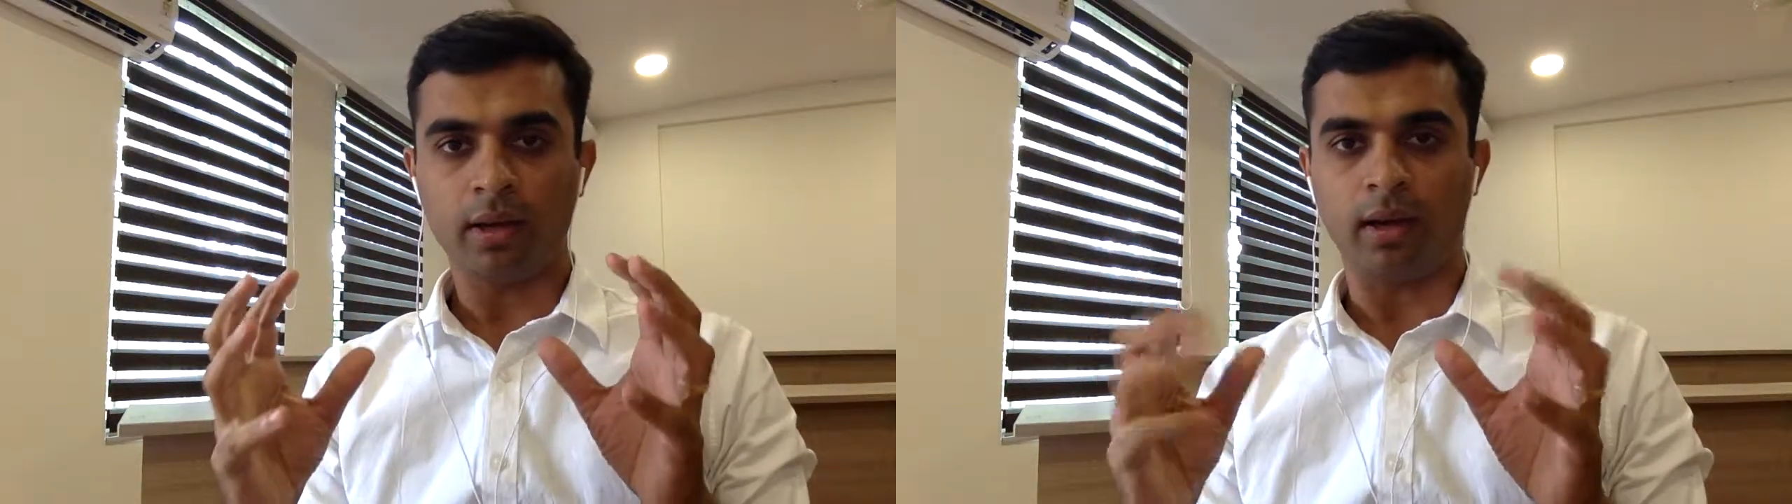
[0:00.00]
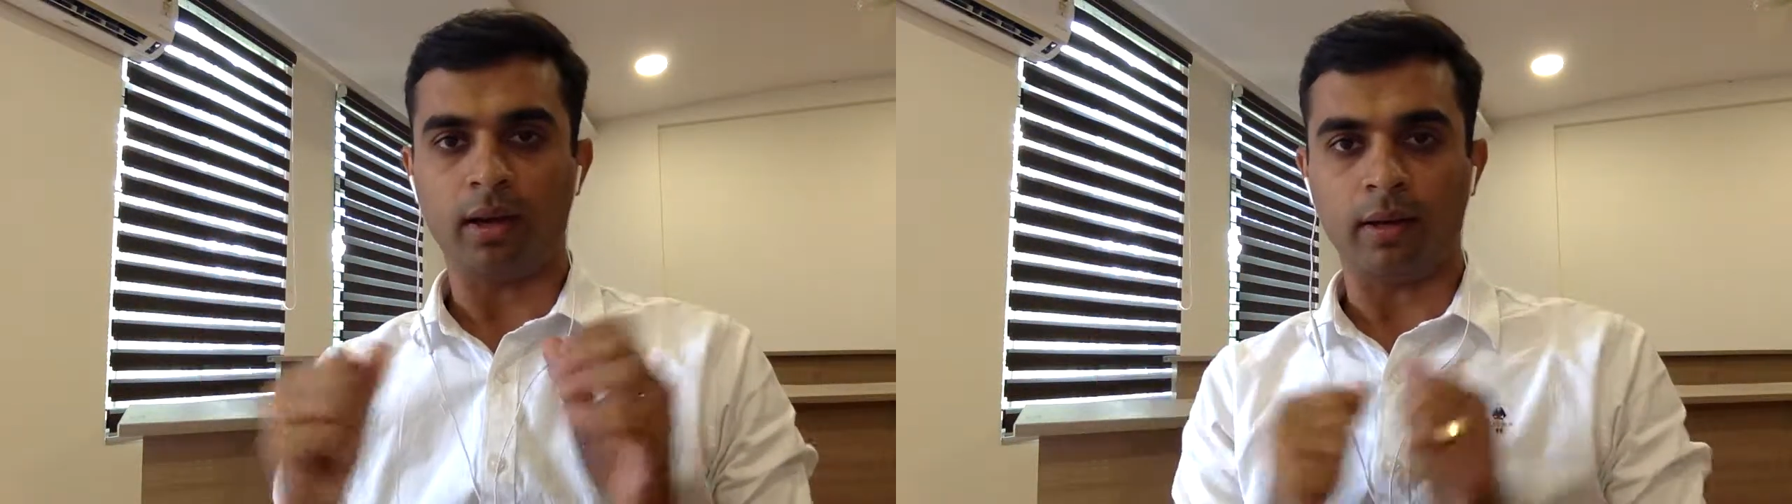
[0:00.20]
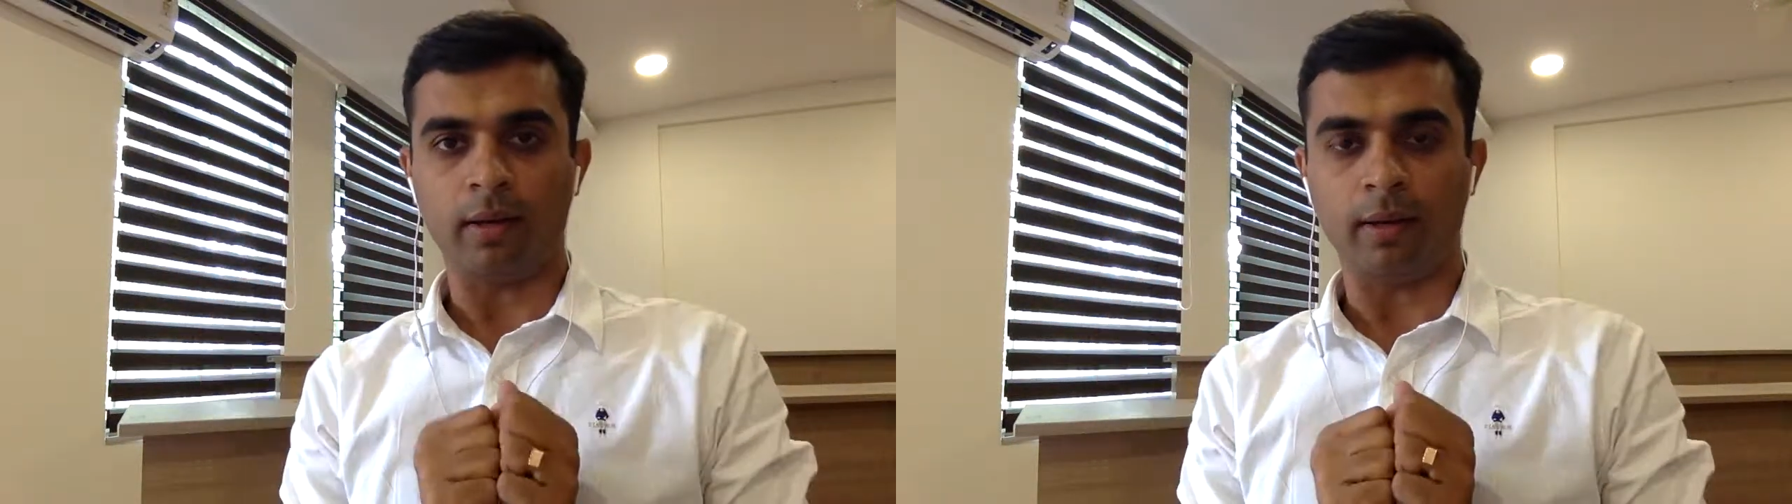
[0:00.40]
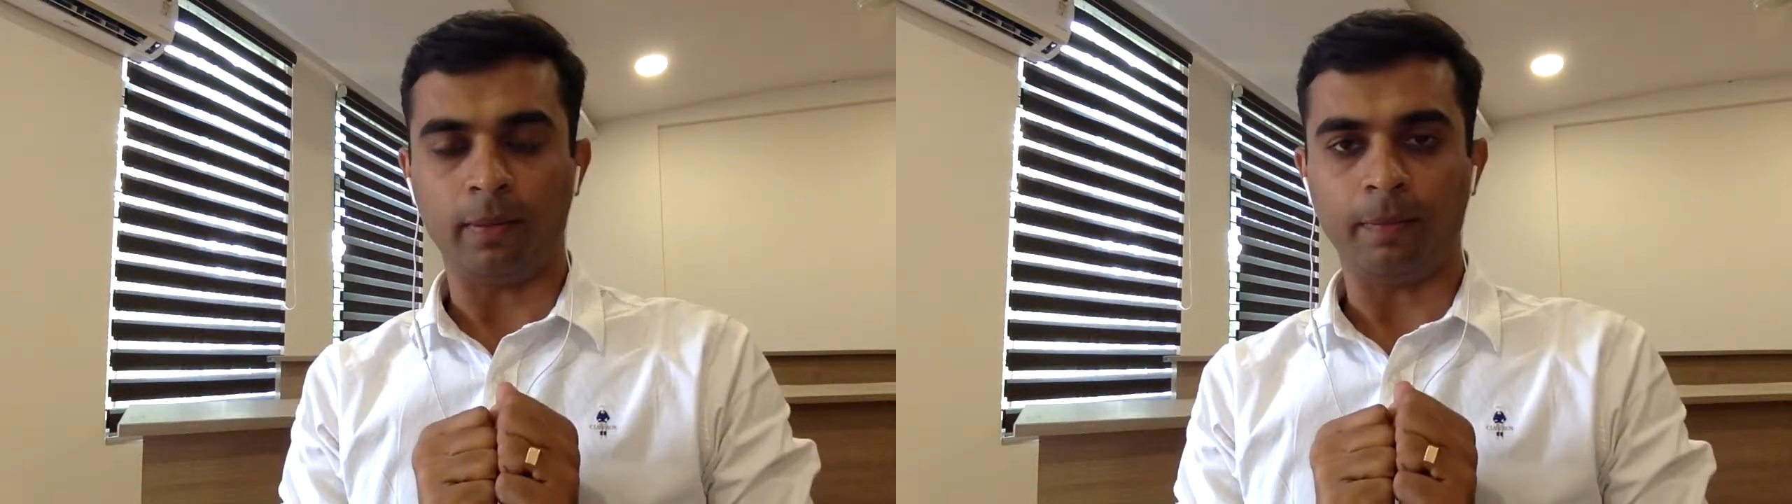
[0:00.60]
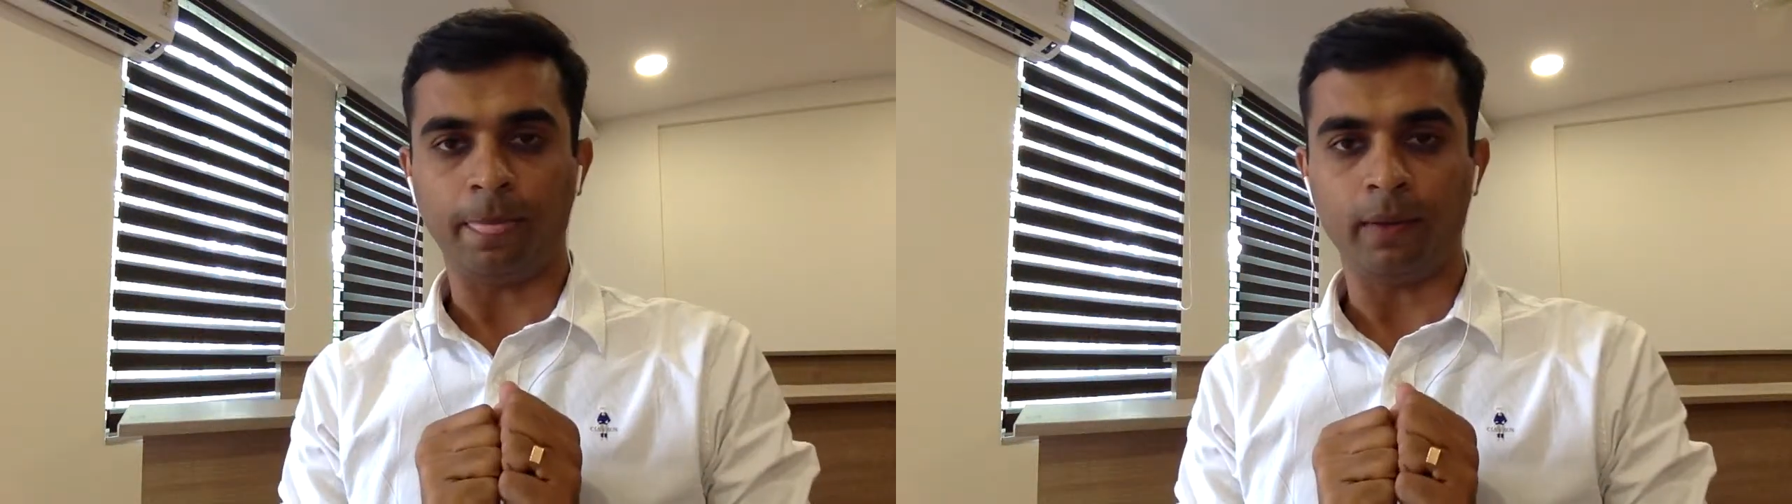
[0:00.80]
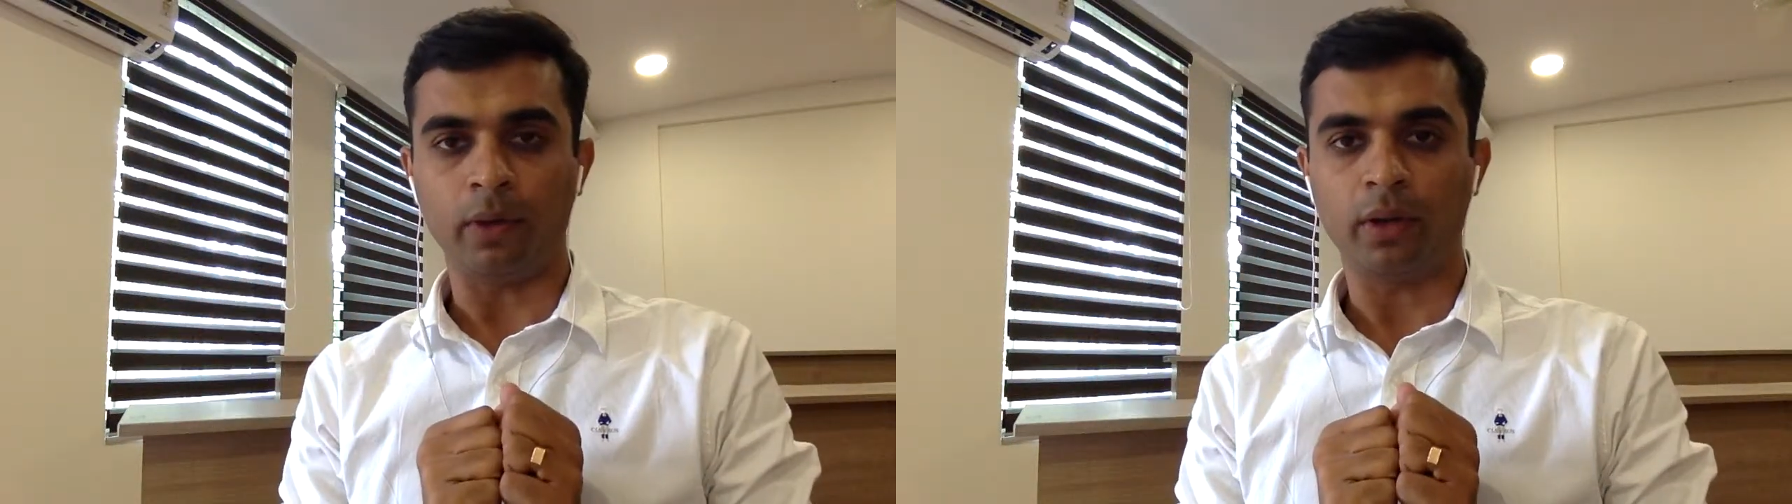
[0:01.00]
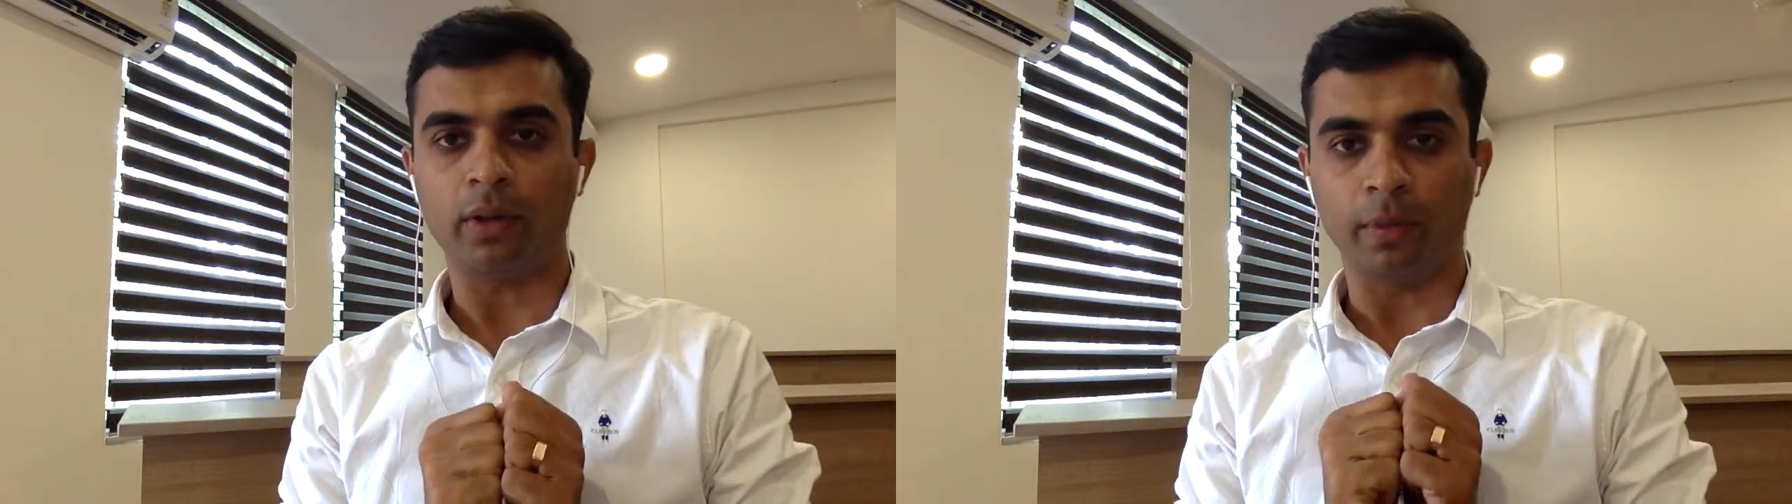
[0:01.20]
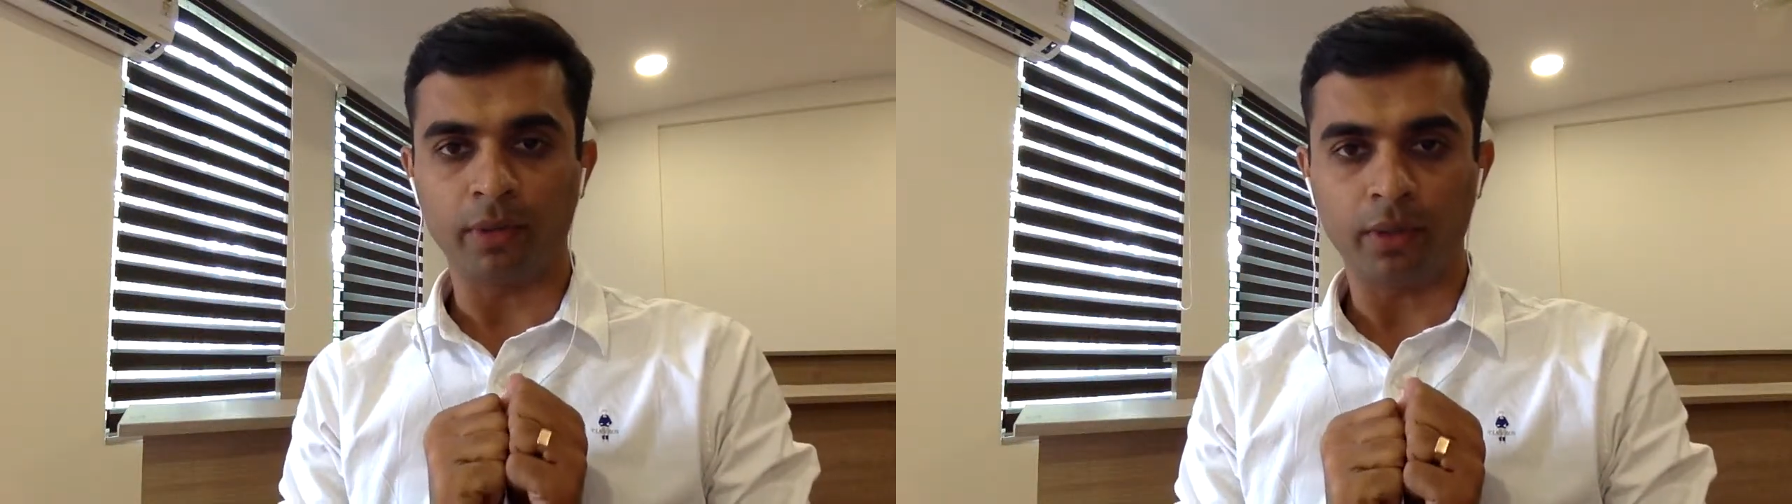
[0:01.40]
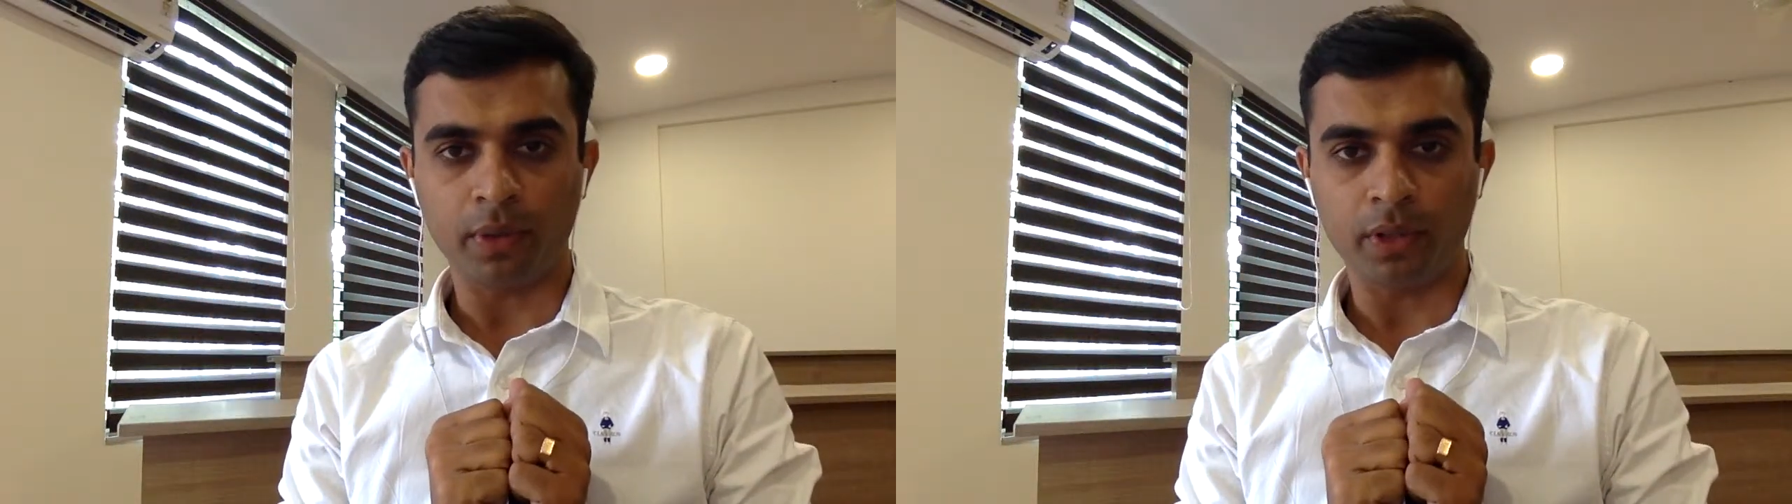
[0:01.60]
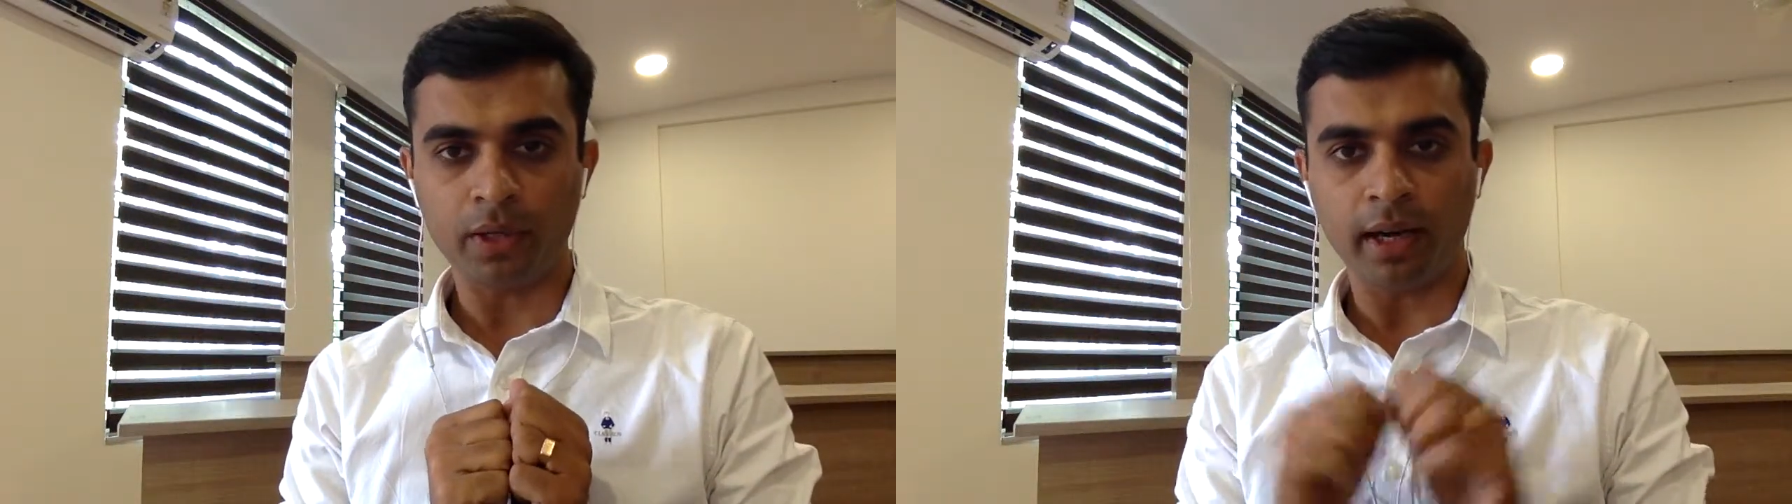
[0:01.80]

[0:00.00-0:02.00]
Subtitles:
observation,